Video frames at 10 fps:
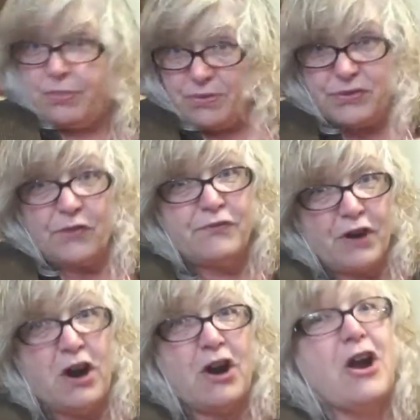So
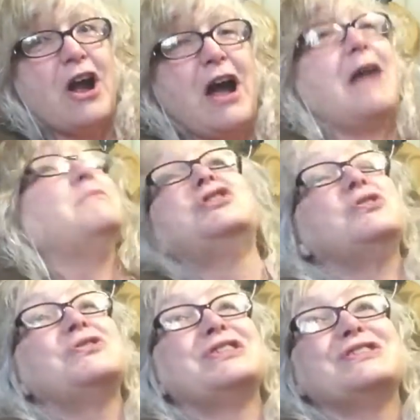far, I'm
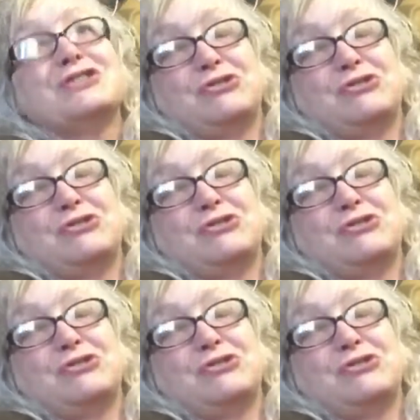choosing the